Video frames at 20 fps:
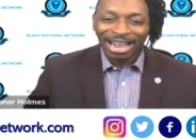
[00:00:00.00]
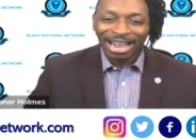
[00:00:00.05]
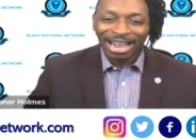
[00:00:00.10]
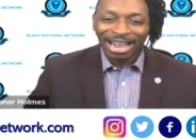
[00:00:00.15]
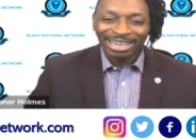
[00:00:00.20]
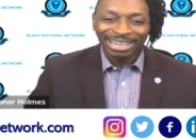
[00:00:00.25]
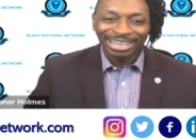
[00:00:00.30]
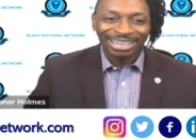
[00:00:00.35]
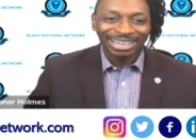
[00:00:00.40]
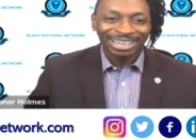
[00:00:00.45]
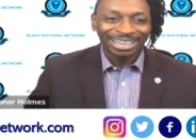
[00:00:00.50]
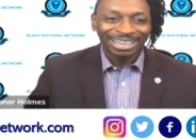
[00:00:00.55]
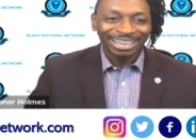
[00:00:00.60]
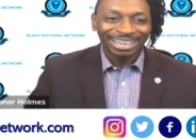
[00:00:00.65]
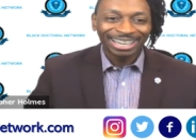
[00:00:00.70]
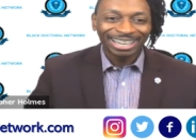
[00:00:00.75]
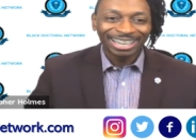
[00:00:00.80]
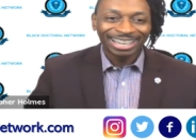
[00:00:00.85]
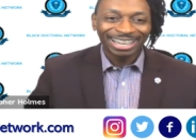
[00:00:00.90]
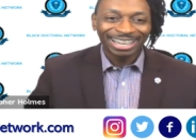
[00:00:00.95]
best friend
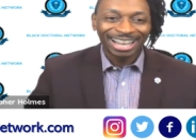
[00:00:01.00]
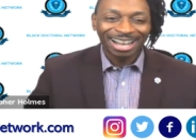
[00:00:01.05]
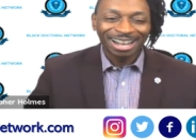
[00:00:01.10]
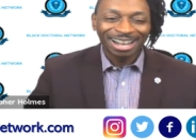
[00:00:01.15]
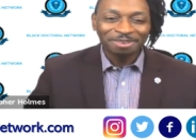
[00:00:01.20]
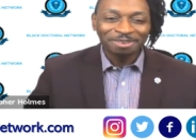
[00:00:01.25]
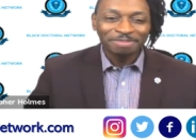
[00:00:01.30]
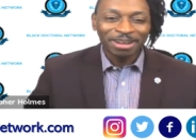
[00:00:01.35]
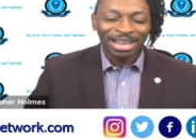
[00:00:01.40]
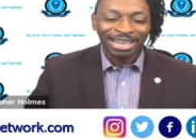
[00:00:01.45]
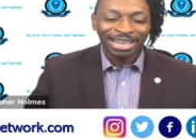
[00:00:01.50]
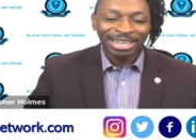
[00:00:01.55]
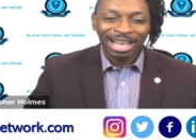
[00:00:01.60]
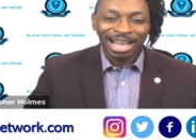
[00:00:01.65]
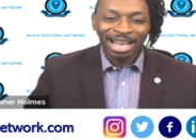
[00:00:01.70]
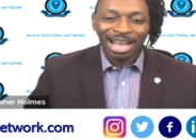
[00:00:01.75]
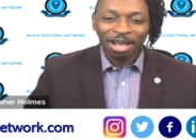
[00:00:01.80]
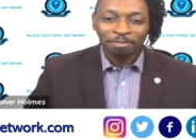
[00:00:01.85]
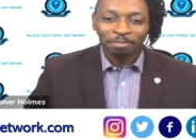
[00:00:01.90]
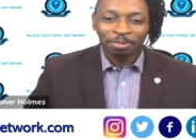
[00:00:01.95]
today. Oh my
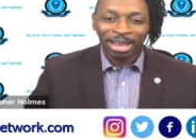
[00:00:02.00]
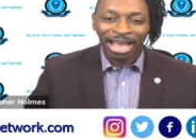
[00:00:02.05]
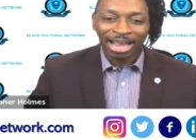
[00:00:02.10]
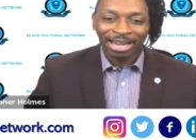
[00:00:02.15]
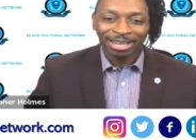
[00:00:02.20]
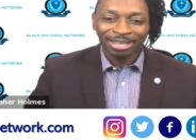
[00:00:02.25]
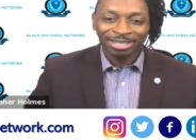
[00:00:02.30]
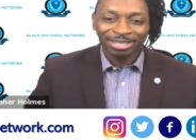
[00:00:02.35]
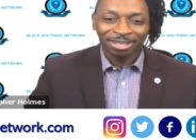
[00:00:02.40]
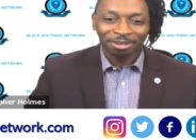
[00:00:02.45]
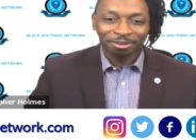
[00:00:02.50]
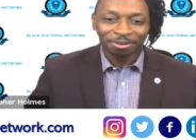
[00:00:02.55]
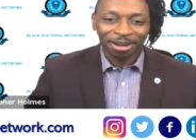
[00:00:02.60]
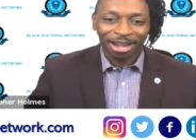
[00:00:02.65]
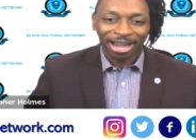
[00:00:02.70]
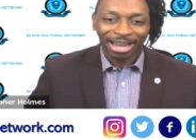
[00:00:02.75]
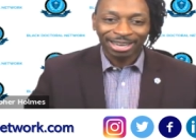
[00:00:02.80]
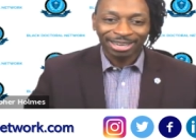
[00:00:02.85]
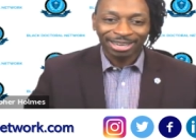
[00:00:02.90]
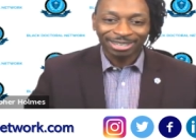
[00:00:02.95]
God, black doesn't
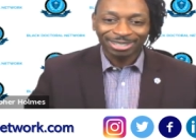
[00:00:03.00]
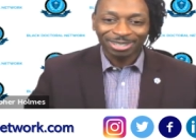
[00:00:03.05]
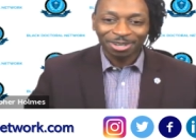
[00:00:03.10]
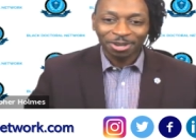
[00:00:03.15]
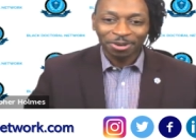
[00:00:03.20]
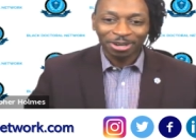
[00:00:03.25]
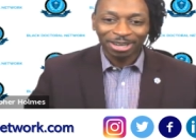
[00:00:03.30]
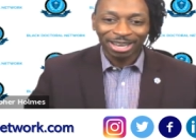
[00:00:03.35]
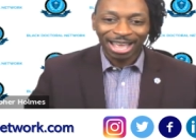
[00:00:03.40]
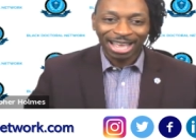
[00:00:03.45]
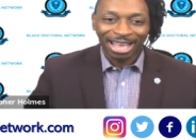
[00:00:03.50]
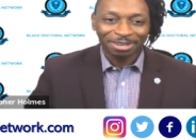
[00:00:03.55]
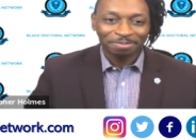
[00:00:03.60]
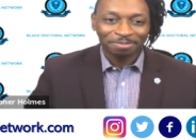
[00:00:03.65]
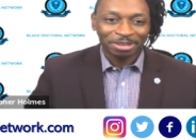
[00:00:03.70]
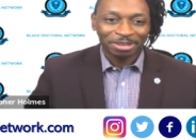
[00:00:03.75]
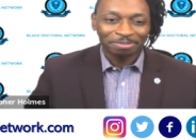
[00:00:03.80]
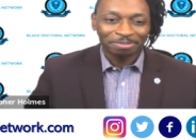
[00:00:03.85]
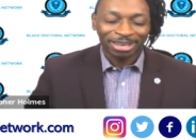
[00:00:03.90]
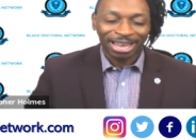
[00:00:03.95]
crack. So black
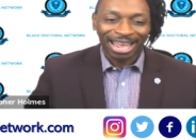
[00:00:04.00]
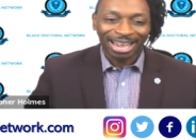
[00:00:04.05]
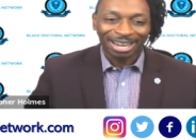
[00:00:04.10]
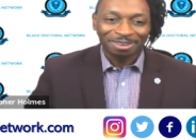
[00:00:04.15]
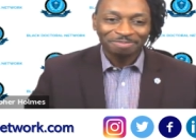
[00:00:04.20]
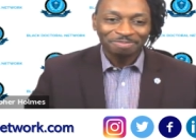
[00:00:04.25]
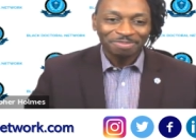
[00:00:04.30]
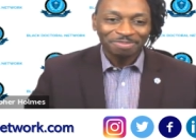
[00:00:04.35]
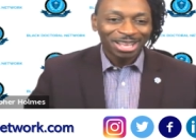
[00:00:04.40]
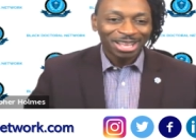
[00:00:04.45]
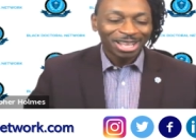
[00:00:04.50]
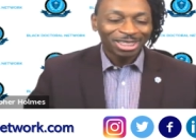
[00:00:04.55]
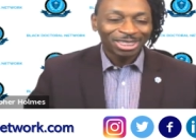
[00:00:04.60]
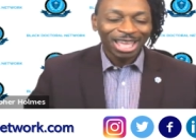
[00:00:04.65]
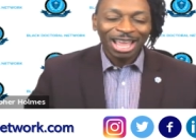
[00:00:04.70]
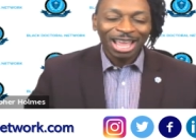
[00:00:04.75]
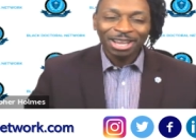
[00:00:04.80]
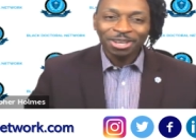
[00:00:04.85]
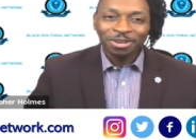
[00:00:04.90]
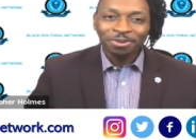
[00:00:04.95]
yeah. black.
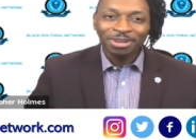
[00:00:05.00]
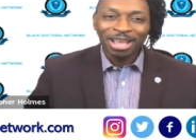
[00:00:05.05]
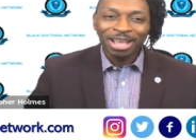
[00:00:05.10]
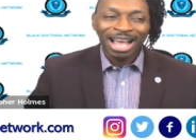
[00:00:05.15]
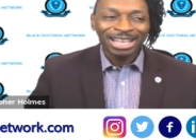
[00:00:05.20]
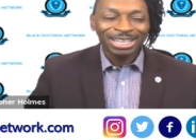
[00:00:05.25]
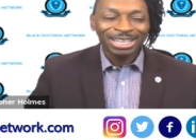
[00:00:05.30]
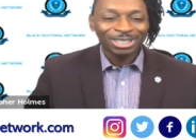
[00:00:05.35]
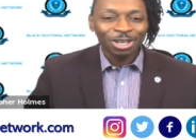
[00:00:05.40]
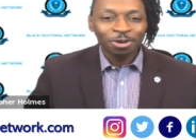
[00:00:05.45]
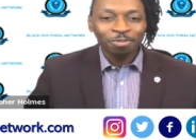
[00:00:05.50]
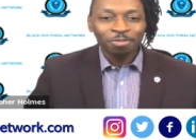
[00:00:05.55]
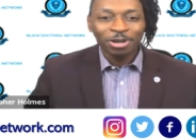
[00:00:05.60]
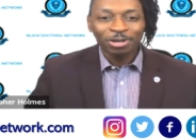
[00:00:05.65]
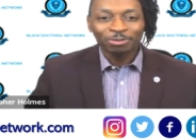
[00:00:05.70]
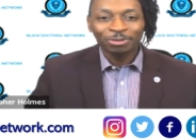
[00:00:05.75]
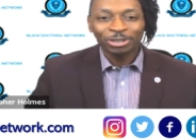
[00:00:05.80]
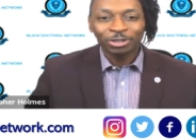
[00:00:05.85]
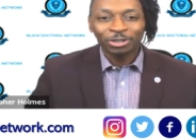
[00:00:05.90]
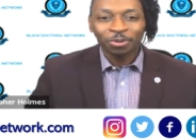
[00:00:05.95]
Thank you guys so much
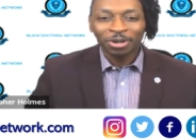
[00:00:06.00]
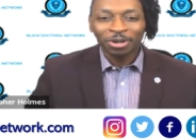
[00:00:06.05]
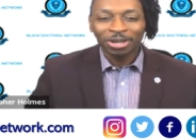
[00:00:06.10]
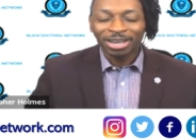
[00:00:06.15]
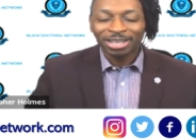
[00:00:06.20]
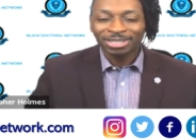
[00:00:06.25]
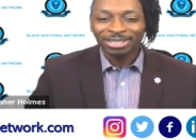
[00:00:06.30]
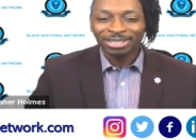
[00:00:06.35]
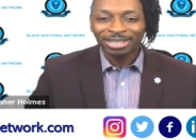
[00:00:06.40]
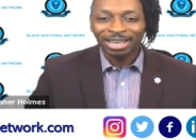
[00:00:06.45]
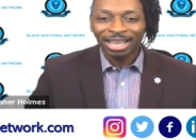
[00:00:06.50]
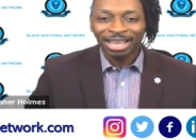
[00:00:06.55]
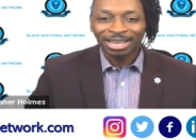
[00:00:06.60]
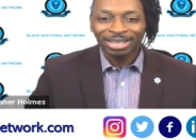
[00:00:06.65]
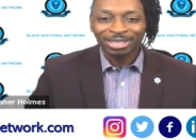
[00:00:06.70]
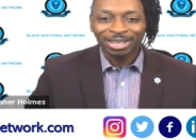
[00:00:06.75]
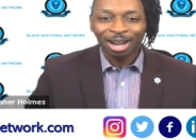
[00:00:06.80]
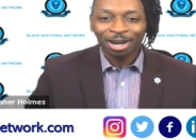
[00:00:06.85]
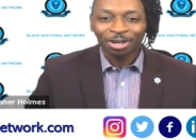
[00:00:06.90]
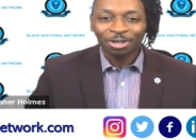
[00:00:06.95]
for joining us today.
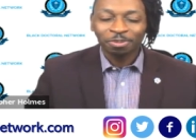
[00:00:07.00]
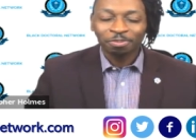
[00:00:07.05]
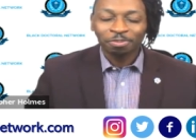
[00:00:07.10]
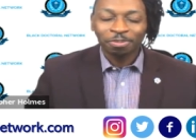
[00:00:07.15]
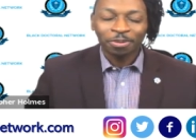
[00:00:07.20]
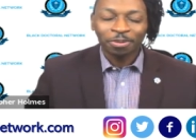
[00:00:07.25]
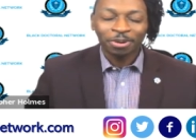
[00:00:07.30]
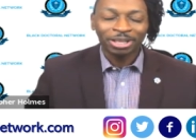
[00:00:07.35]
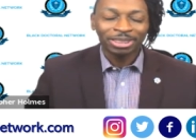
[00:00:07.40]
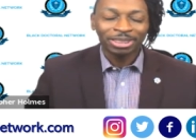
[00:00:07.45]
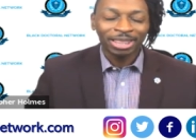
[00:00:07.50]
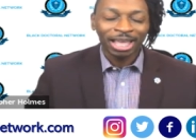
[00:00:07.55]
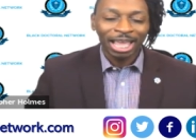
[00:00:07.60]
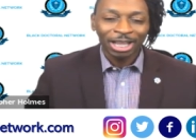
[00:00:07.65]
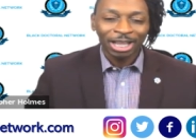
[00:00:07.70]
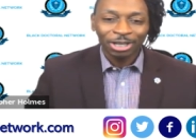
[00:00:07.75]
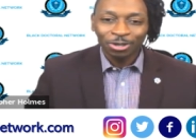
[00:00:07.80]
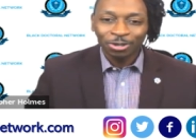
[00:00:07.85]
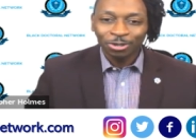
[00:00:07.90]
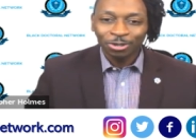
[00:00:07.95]
Dr. Bowen,
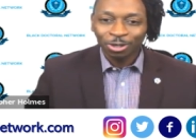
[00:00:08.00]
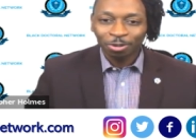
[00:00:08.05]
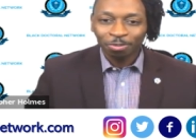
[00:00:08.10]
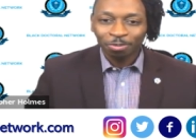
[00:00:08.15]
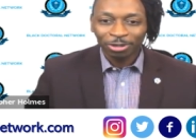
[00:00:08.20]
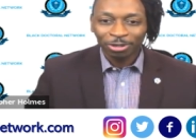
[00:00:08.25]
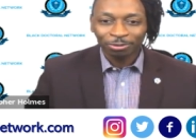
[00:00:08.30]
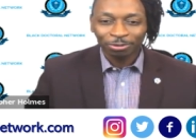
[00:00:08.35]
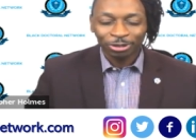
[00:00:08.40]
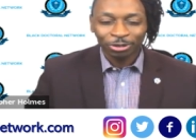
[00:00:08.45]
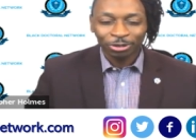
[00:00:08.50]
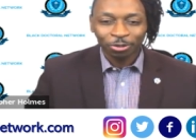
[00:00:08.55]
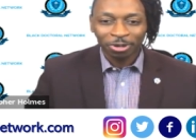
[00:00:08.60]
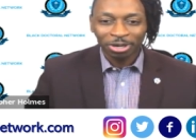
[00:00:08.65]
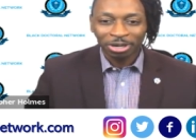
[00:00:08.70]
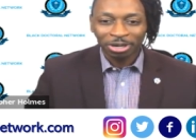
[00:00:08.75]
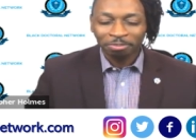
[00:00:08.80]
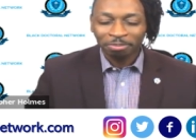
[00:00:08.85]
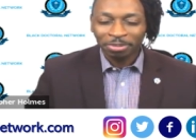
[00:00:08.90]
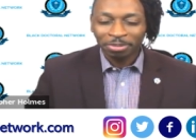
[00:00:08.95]
thank you so much for
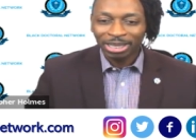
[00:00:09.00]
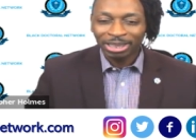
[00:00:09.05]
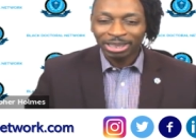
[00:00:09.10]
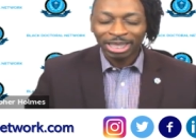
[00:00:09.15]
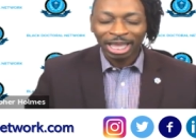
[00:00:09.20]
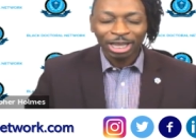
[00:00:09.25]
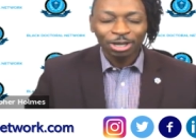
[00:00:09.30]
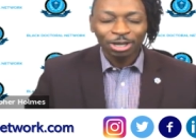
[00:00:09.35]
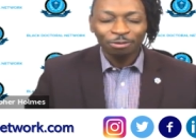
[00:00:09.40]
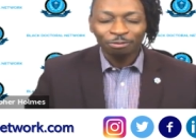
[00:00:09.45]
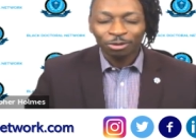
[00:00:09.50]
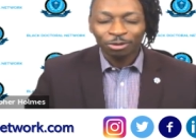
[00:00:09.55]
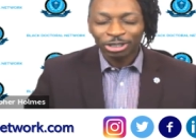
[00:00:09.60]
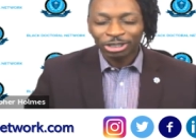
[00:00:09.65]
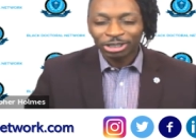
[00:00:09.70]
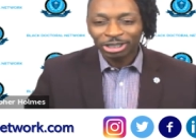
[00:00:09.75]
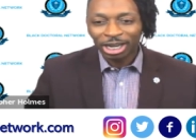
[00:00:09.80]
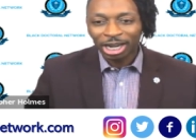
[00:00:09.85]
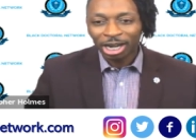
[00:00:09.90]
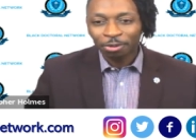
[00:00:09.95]
joining me. Thank you for
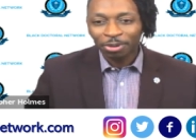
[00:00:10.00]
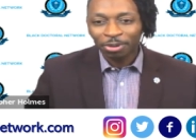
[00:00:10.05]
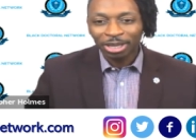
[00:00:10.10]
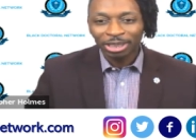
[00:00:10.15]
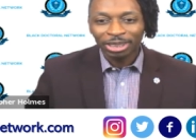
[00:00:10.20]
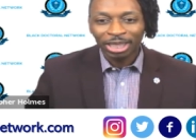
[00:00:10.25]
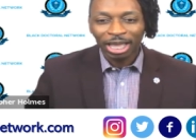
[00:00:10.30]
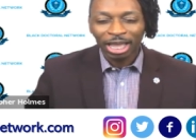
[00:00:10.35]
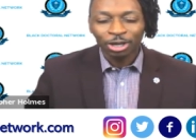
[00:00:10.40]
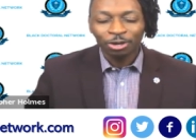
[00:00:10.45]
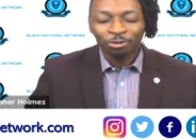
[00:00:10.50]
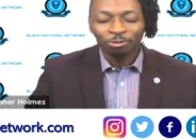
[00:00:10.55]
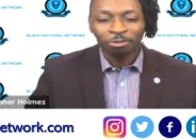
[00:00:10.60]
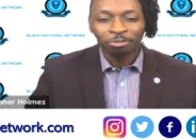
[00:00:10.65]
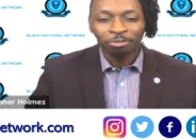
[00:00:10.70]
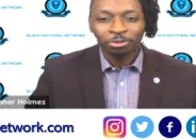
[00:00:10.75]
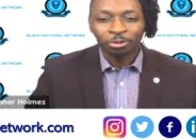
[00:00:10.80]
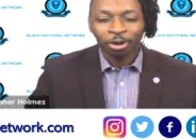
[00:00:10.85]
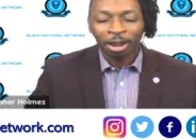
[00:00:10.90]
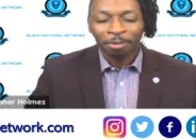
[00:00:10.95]
sharing. Thank you for
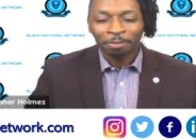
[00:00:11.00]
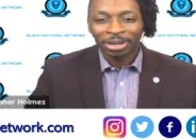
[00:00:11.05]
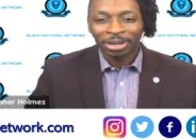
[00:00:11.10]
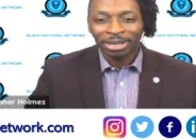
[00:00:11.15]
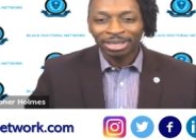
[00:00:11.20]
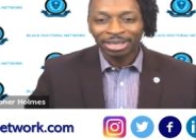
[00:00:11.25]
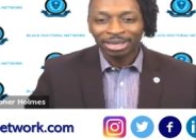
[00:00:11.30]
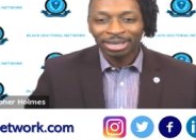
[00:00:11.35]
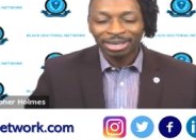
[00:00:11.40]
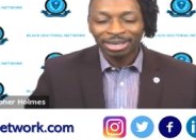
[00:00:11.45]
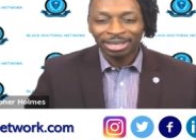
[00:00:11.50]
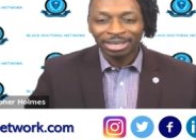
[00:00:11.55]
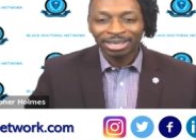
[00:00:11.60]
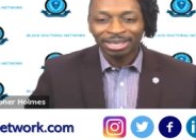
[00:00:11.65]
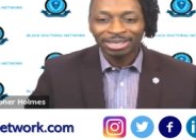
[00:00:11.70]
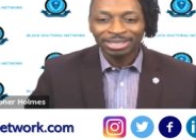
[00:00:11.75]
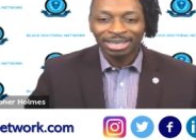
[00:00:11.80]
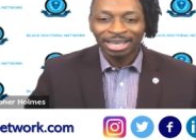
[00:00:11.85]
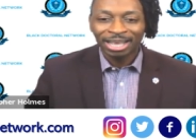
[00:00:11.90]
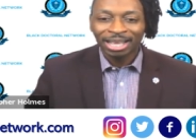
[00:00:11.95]
dropping the nuggets.